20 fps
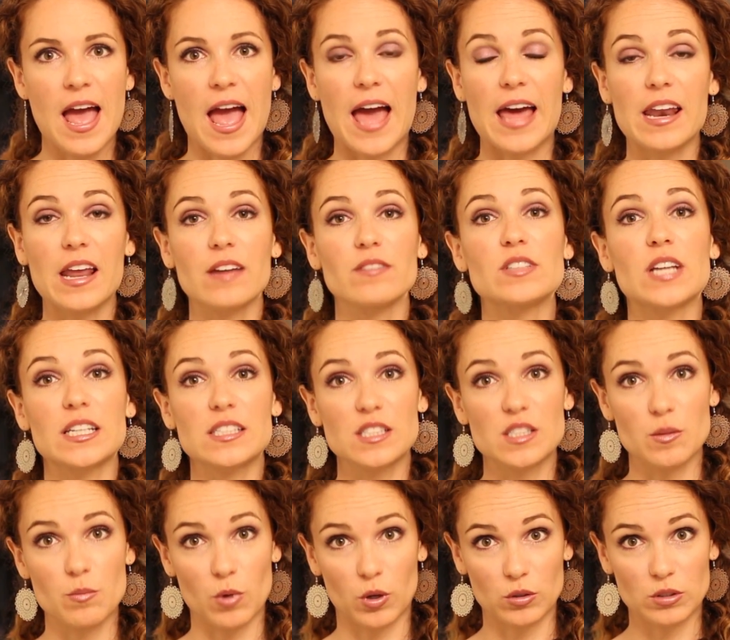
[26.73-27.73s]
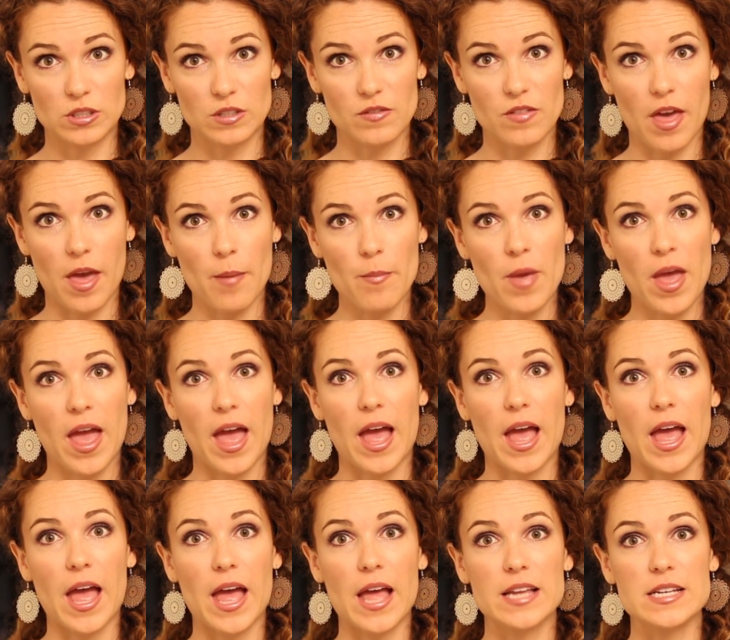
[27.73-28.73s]
and I've tested most of them,
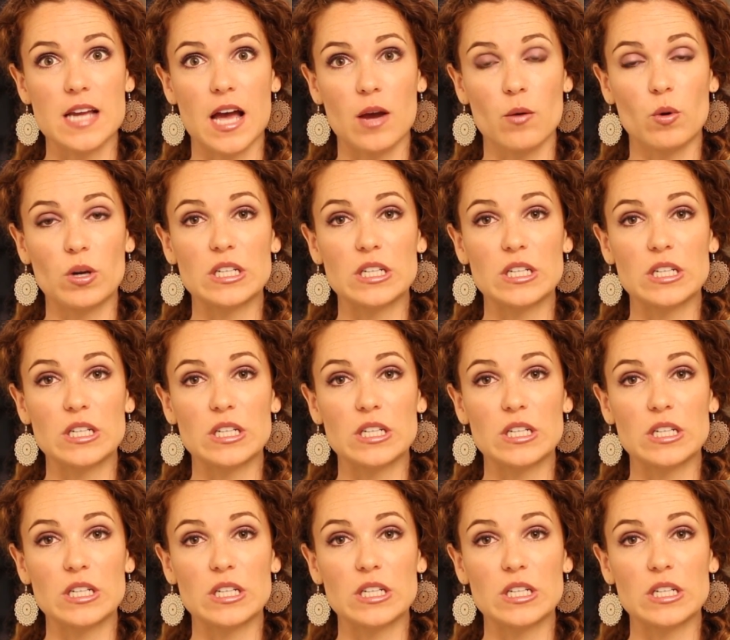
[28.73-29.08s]
and I